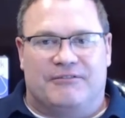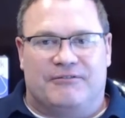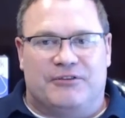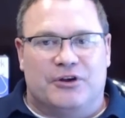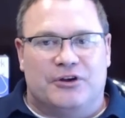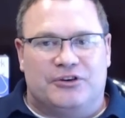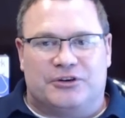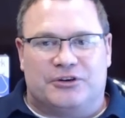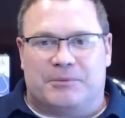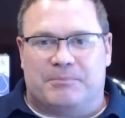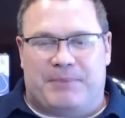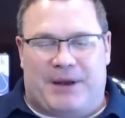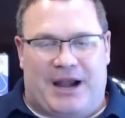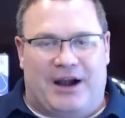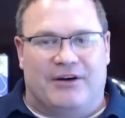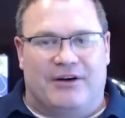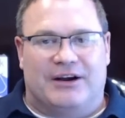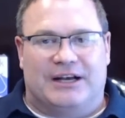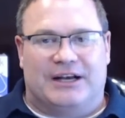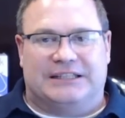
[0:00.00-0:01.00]
future
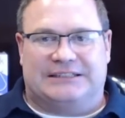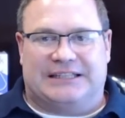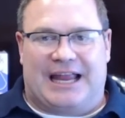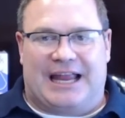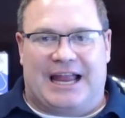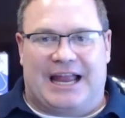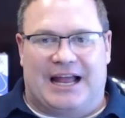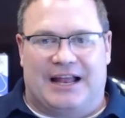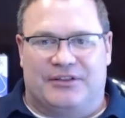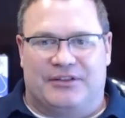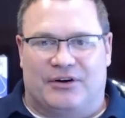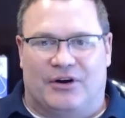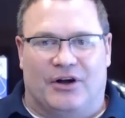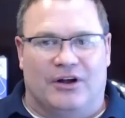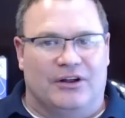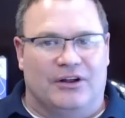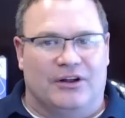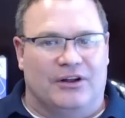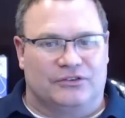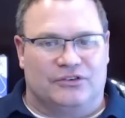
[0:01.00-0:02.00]
parents, and they're
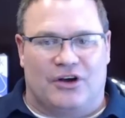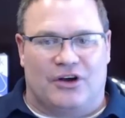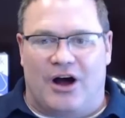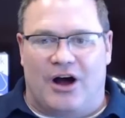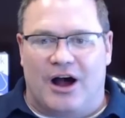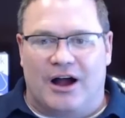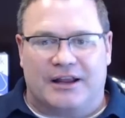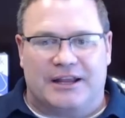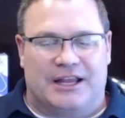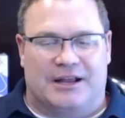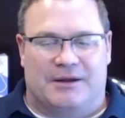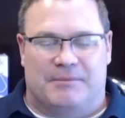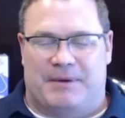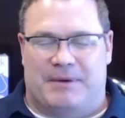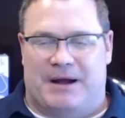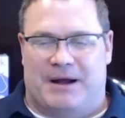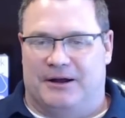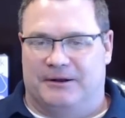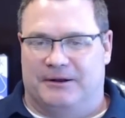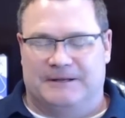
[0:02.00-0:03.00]
all talking
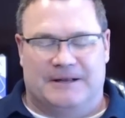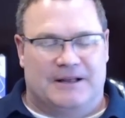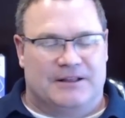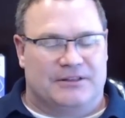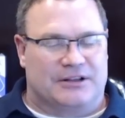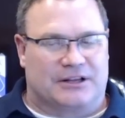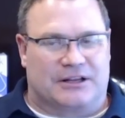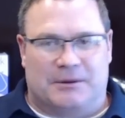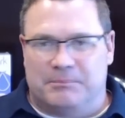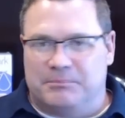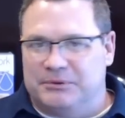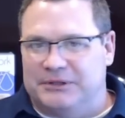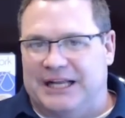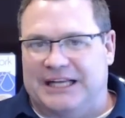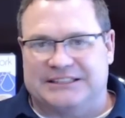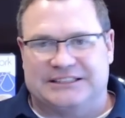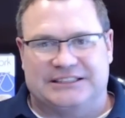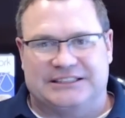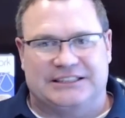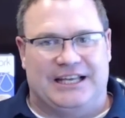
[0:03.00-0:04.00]
about the
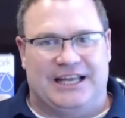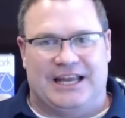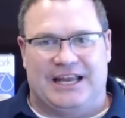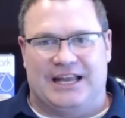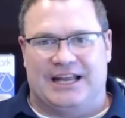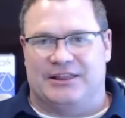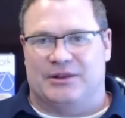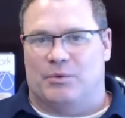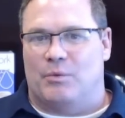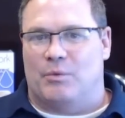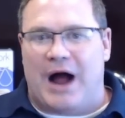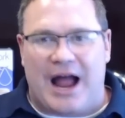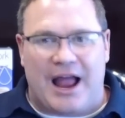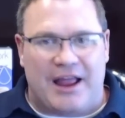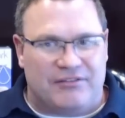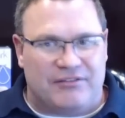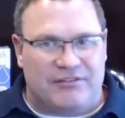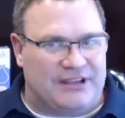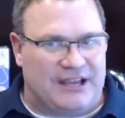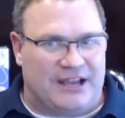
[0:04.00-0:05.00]
complexity and the
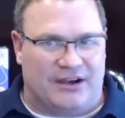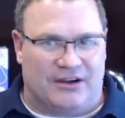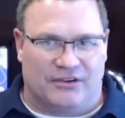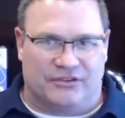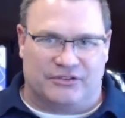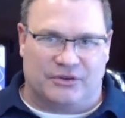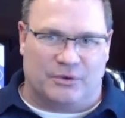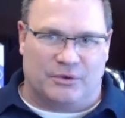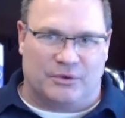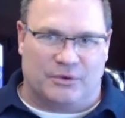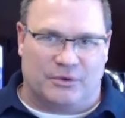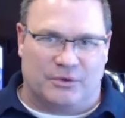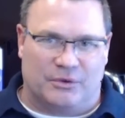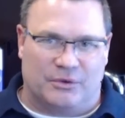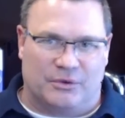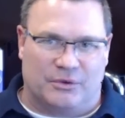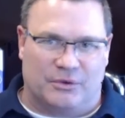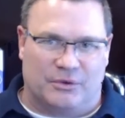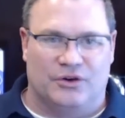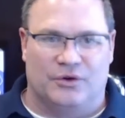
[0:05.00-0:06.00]
wise tales and what
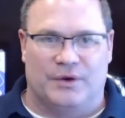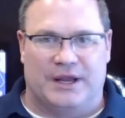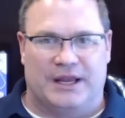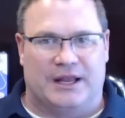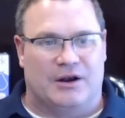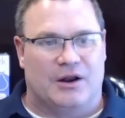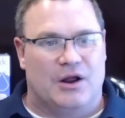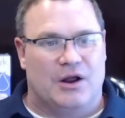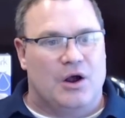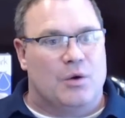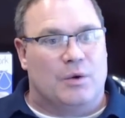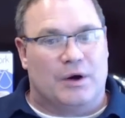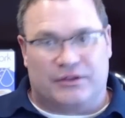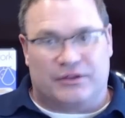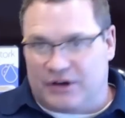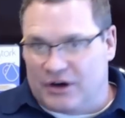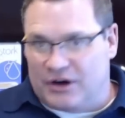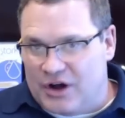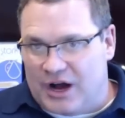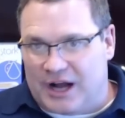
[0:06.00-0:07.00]
they're doing and
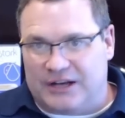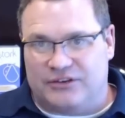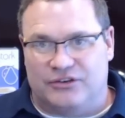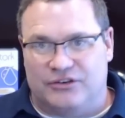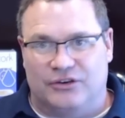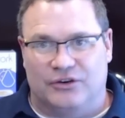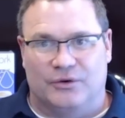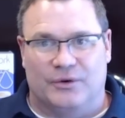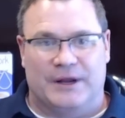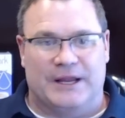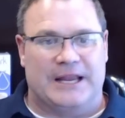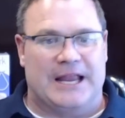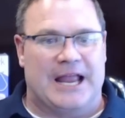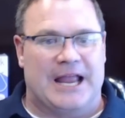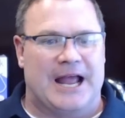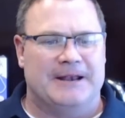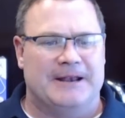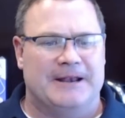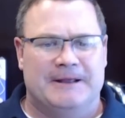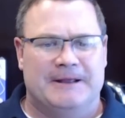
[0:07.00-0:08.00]
what they're not doing
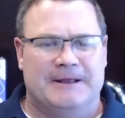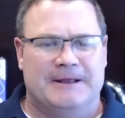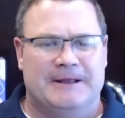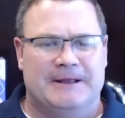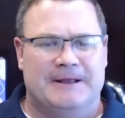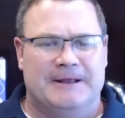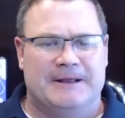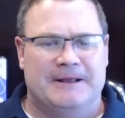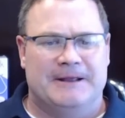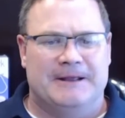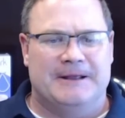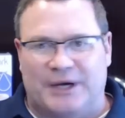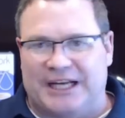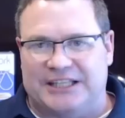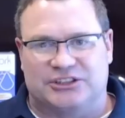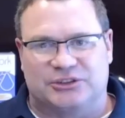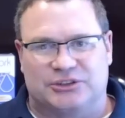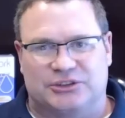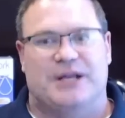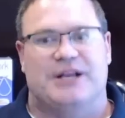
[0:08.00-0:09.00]
and the
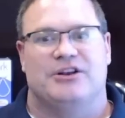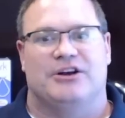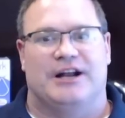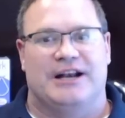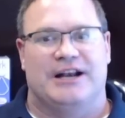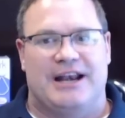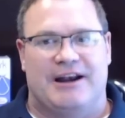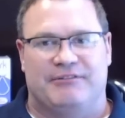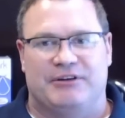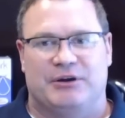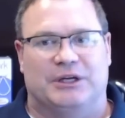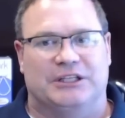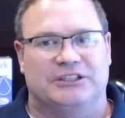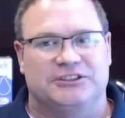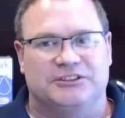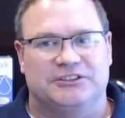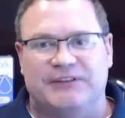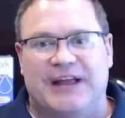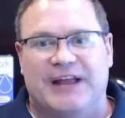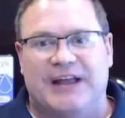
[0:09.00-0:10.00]
stress written on
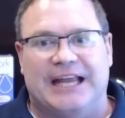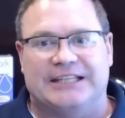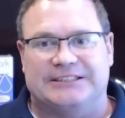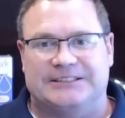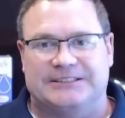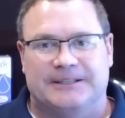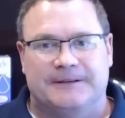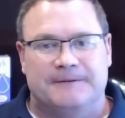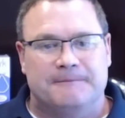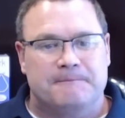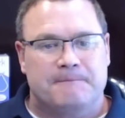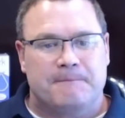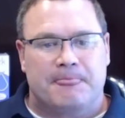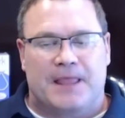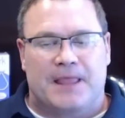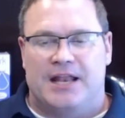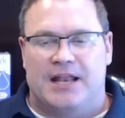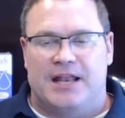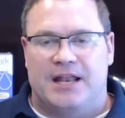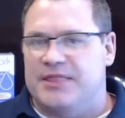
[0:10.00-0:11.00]
everyone's face,
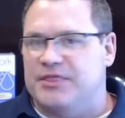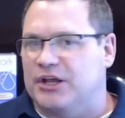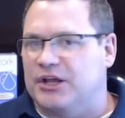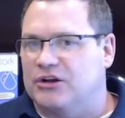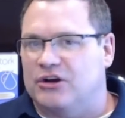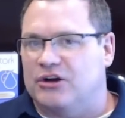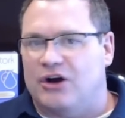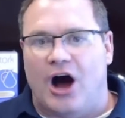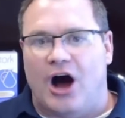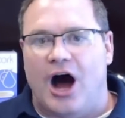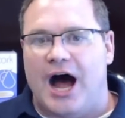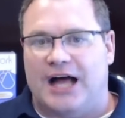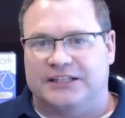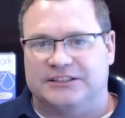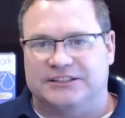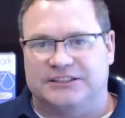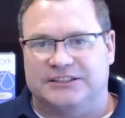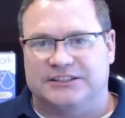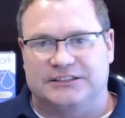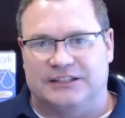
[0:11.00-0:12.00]
and then the
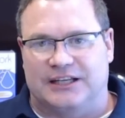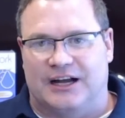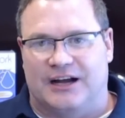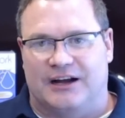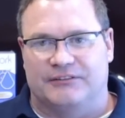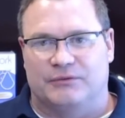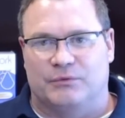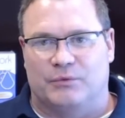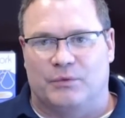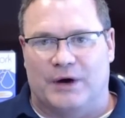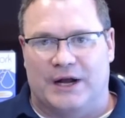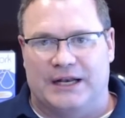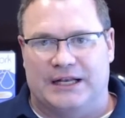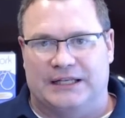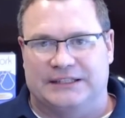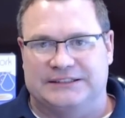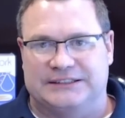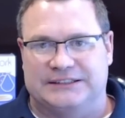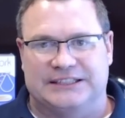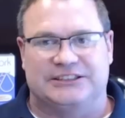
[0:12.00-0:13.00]
costs of what
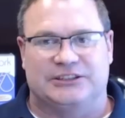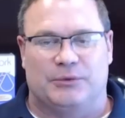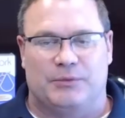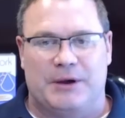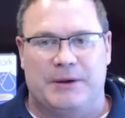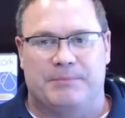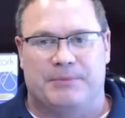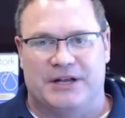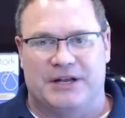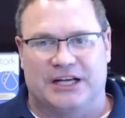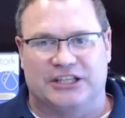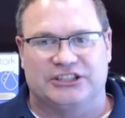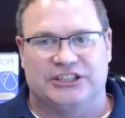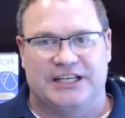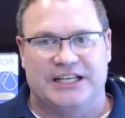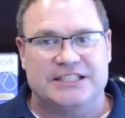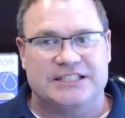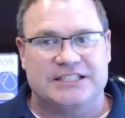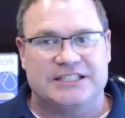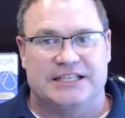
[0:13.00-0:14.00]
assisted
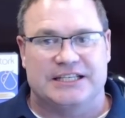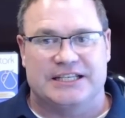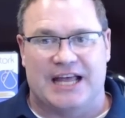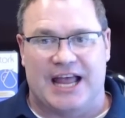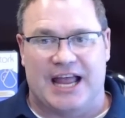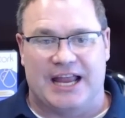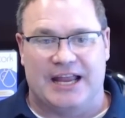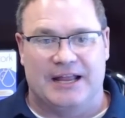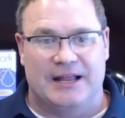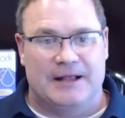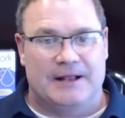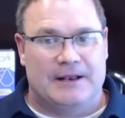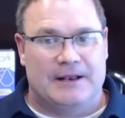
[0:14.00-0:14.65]
reproduction is today